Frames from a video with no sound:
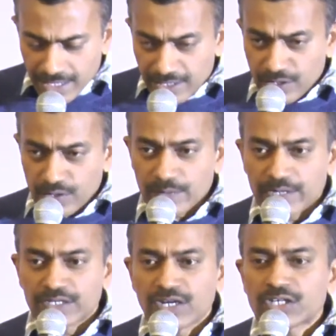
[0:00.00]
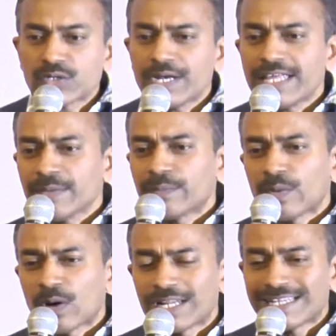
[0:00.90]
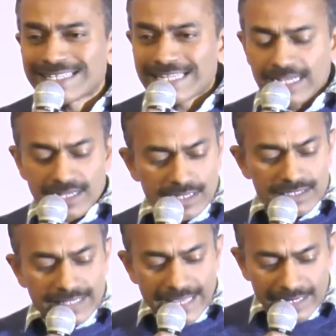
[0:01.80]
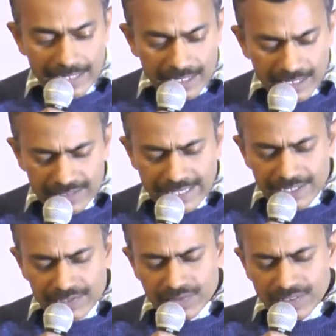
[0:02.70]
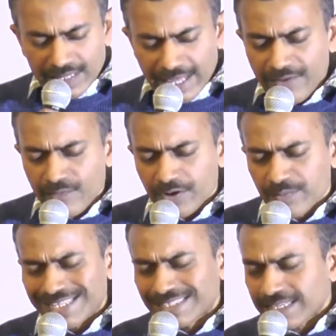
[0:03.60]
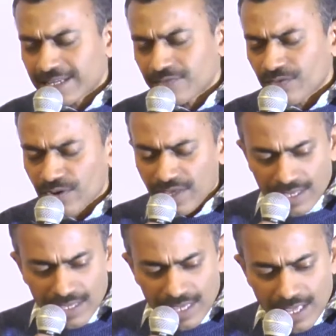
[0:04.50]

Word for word: Now, not only Paul and Silas, they were being set free.